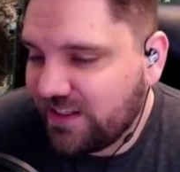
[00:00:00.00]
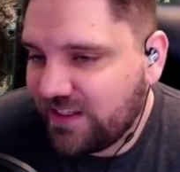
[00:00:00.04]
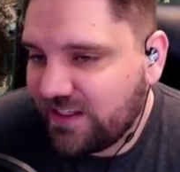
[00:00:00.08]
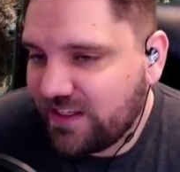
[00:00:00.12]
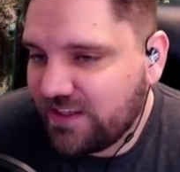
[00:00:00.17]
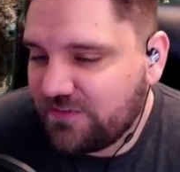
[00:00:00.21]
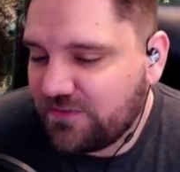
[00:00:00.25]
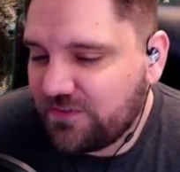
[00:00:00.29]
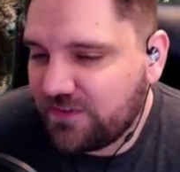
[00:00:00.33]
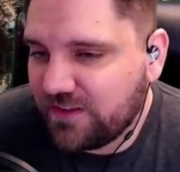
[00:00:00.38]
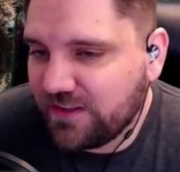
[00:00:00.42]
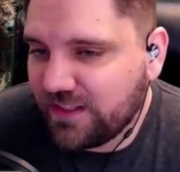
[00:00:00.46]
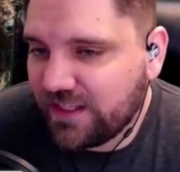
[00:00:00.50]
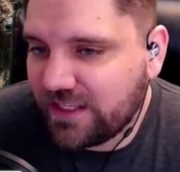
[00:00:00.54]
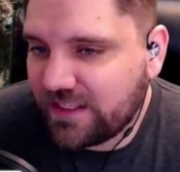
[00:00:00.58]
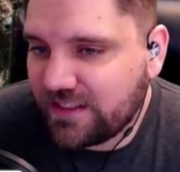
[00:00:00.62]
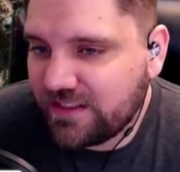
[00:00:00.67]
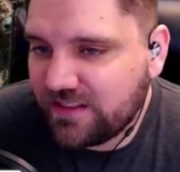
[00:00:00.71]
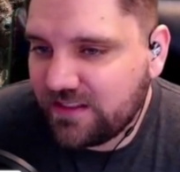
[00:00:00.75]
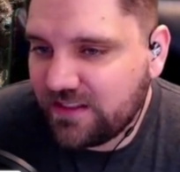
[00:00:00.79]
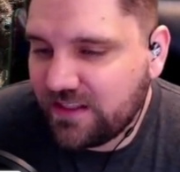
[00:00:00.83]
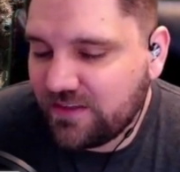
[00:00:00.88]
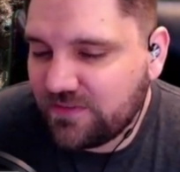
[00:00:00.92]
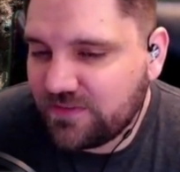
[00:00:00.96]

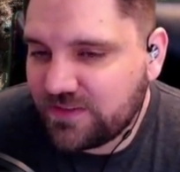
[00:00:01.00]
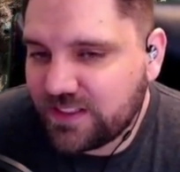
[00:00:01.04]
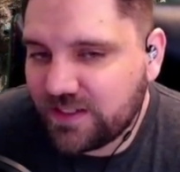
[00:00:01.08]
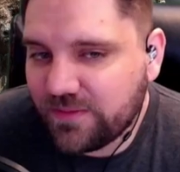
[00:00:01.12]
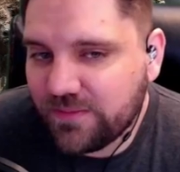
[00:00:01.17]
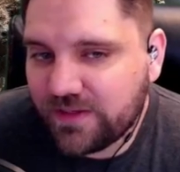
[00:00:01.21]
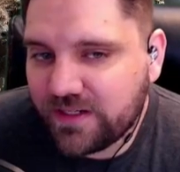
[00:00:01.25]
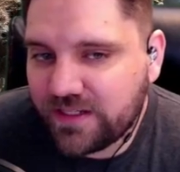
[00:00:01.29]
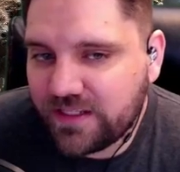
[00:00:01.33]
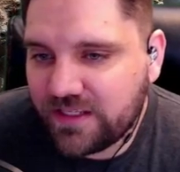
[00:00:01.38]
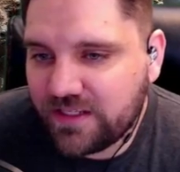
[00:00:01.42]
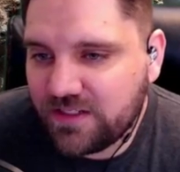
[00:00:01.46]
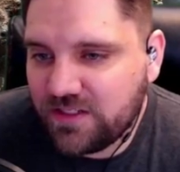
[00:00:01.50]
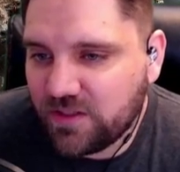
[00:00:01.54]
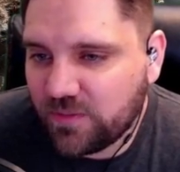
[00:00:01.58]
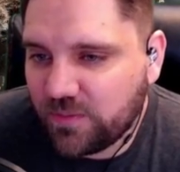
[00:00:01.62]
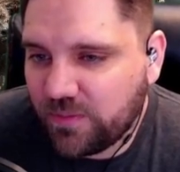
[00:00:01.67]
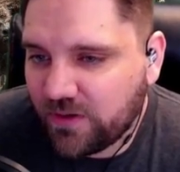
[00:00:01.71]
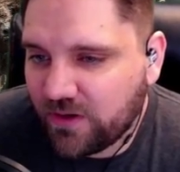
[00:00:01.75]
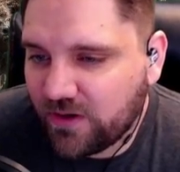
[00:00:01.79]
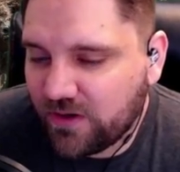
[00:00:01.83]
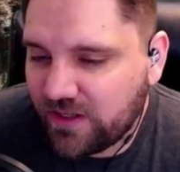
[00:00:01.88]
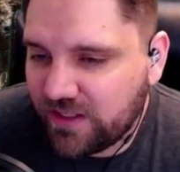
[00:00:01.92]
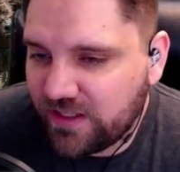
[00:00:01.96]
If somebody in your
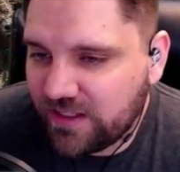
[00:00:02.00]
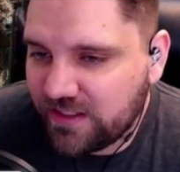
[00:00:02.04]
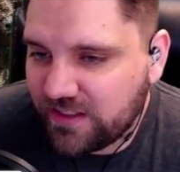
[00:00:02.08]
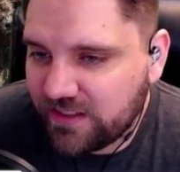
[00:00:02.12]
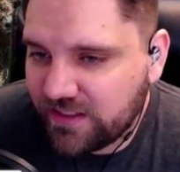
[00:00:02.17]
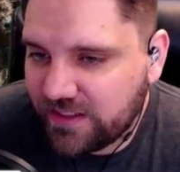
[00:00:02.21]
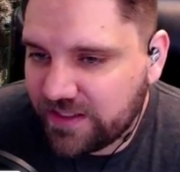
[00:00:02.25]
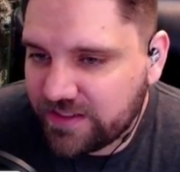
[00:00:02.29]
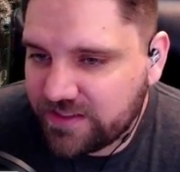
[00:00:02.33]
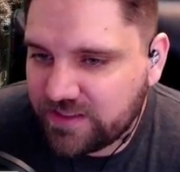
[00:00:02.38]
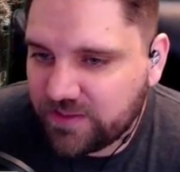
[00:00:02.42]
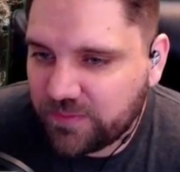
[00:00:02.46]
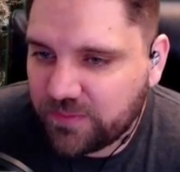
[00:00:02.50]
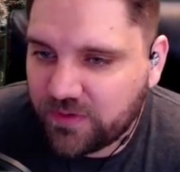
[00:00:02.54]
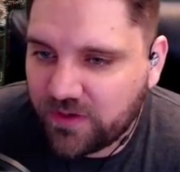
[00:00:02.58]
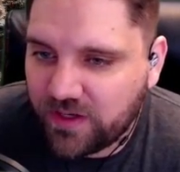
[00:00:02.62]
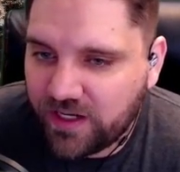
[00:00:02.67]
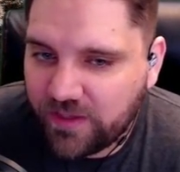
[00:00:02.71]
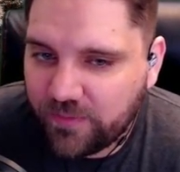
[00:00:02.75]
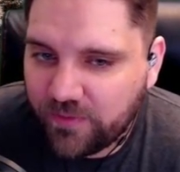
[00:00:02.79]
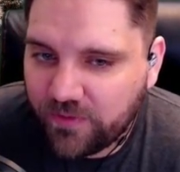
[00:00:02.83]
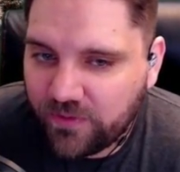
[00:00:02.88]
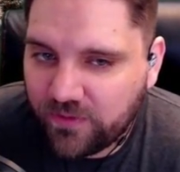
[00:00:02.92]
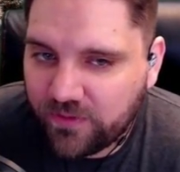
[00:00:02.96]
party gets a
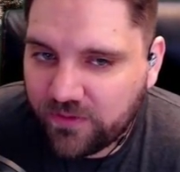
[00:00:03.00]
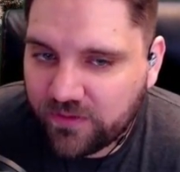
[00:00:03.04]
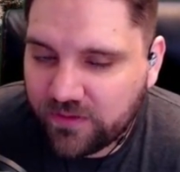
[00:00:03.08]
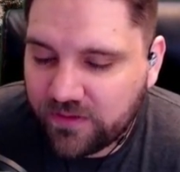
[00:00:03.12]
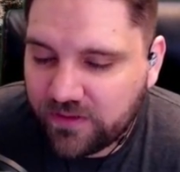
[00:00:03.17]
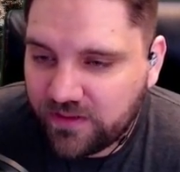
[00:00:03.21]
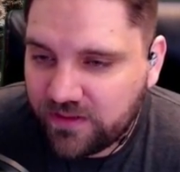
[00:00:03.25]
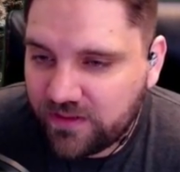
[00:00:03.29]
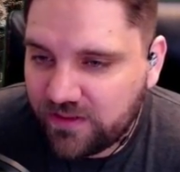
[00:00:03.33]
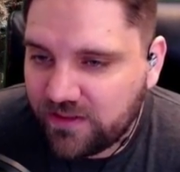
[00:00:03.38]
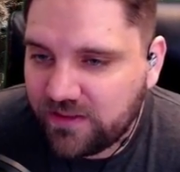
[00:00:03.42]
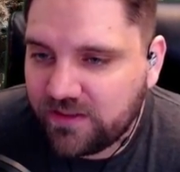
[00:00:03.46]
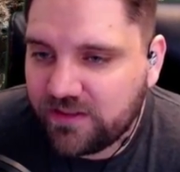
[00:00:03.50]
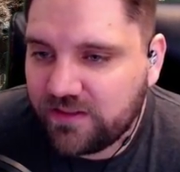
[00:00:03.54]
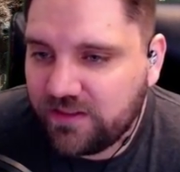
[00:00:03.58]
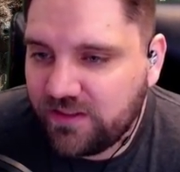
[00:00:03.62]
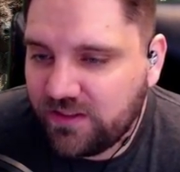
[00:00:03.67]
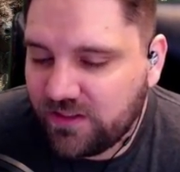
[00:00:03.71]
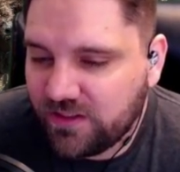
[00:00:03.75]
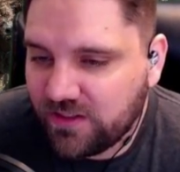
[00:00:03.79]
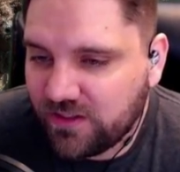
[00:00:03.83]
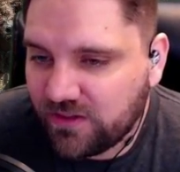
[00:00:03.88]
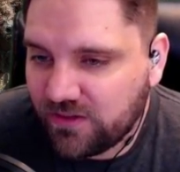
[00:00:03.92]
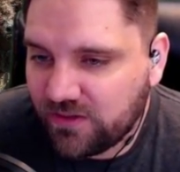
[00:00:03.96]
primal,
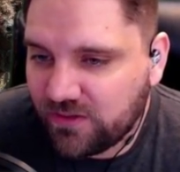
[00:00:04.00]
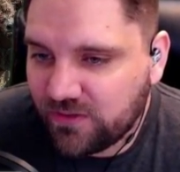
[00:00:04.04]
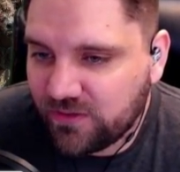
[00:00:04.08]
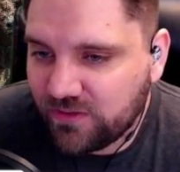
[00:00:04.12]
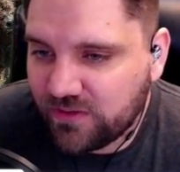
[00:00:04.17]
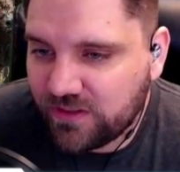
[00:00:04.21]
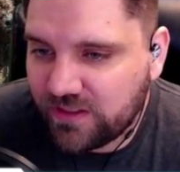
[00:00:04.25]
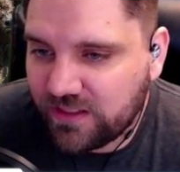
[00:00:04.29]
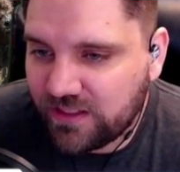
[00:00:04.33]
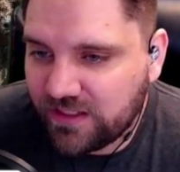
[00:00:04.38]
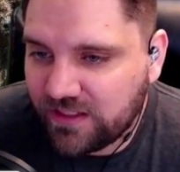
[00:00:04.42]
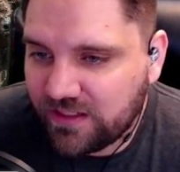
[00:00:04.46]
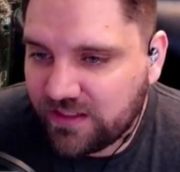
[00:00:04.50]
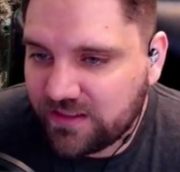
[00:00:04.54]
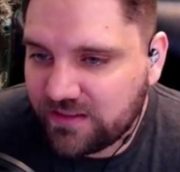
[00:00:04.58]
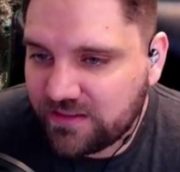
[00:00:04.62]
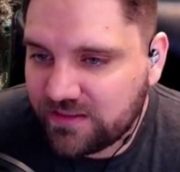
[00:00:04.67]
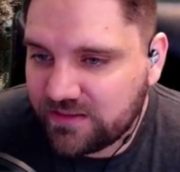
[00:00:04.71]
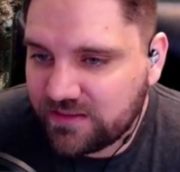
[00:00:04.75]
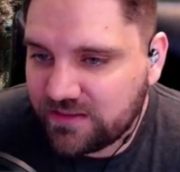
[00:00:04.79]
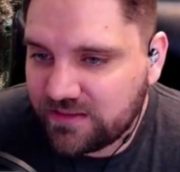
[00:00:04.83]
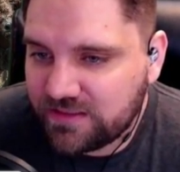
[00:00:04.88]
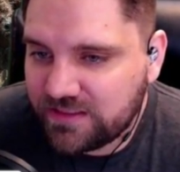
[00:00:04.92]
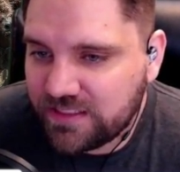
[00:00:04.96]
you know,
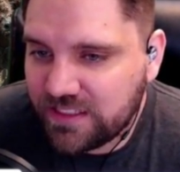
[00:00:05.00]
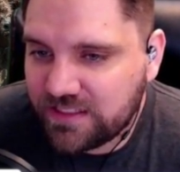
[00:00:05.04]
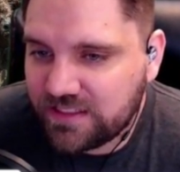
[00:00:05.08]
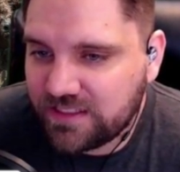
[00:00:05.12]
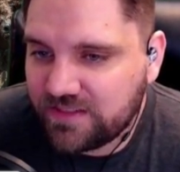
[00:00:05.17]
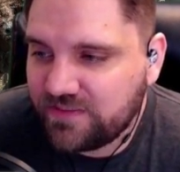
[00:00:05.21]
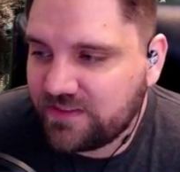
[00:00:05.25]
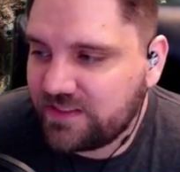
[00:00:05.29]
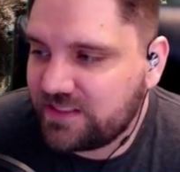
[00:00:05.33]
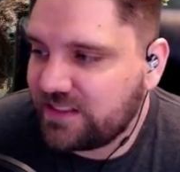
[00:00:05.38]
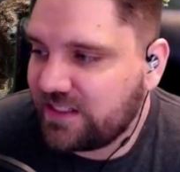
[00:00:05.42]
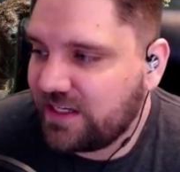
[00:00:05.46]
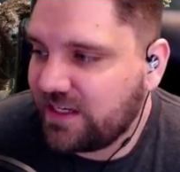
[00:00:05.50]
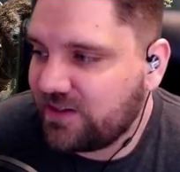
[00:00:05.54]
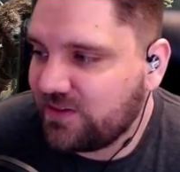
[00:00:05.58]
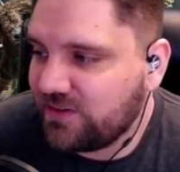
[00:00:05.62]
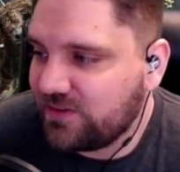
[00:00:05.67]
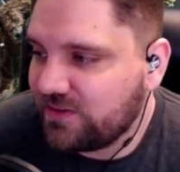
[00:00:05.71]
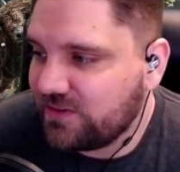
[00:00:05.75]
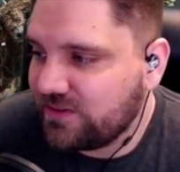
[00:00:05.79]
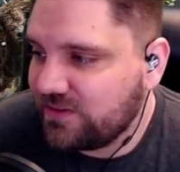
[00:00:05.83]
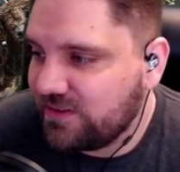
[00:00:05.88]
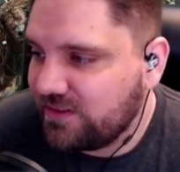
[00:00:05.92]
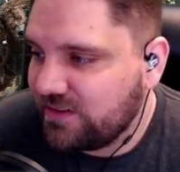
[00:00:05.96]
Sith of the
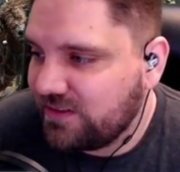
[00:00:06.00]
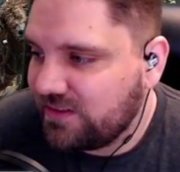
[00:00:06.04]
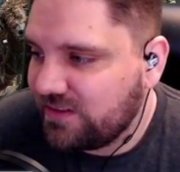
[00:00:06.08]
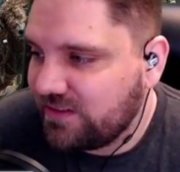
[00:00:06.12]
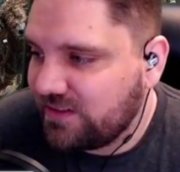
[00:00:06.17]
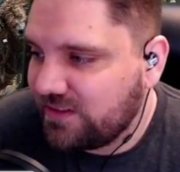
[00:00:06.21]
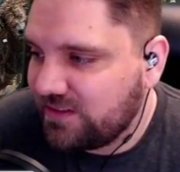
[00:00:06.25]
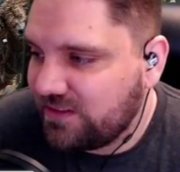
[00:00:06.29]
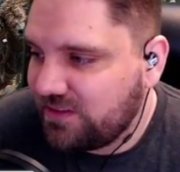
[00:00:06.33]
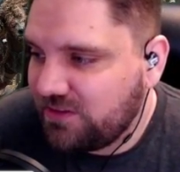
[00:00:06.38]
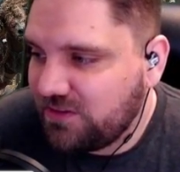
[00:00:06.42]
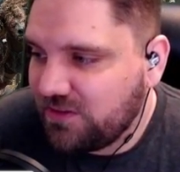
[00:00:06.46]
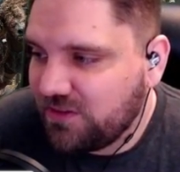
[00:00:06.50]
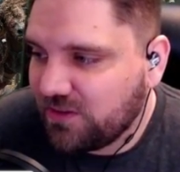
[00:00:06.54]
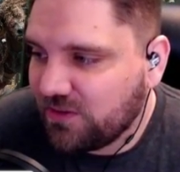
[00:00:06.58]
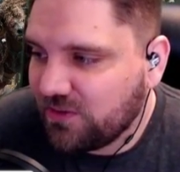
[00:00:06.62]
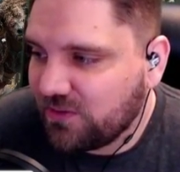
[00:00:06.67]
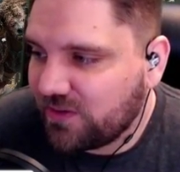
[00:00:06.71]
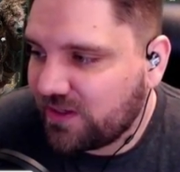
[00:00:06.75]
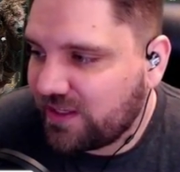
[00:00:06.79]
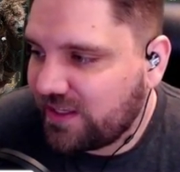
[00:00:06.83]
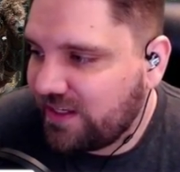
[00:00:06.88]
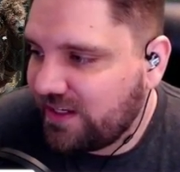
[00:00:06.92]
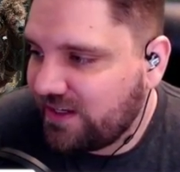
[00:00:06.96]
Cycle, you
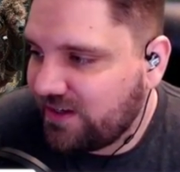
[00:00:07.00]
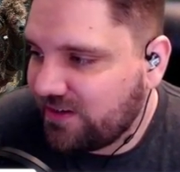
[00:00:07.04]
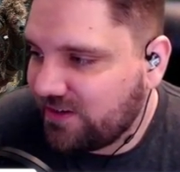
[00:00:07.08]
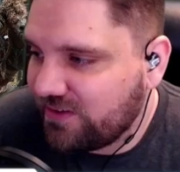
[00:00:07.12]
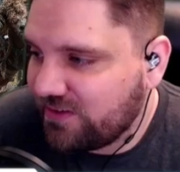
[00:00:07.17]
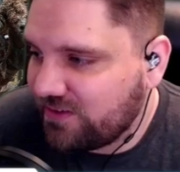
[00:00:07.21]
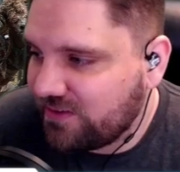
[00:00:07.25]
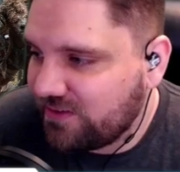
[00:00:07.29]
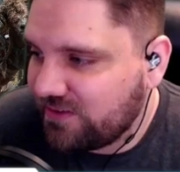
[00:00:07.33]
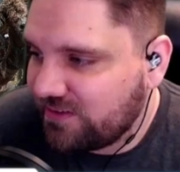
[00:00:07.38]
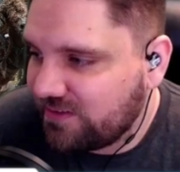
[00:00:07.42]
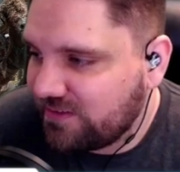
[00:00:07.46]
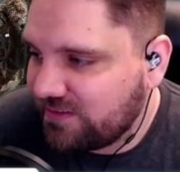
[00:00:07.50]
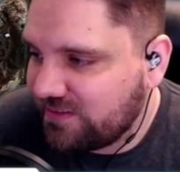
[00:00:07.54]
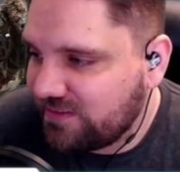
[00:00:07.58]
don't care.